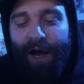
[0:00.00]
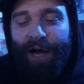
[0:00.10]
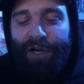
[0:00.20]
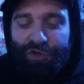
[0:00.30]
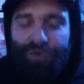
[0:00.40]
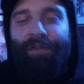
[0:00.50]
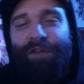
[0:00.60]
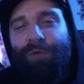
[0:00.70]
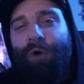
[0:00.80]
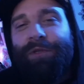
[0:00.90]
you do have
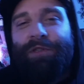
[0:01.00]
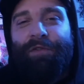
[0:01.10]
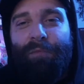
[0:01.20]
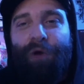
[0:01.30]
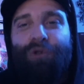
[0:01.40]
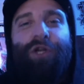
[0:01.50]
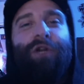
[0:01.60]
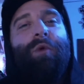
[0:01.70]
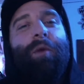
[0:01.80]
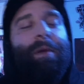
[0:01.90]
these moments of
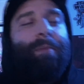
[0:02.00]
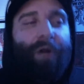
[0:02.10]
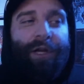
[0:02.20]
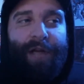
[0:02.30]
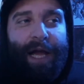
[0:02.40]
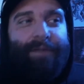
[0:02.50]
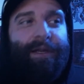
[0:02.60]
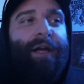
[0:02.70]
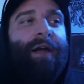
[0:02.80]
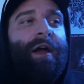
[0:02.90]
emotion where people are
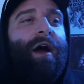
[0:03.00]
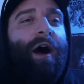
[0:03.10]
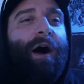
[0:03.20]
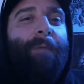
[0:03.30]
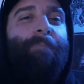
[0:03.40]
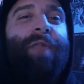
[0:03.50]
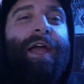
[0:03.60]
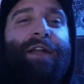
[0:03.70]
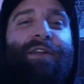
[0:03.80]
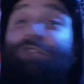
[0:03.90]
connecting, and
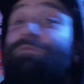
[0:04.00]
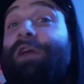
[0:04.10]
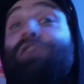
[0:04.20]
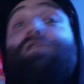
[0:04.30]
it does make you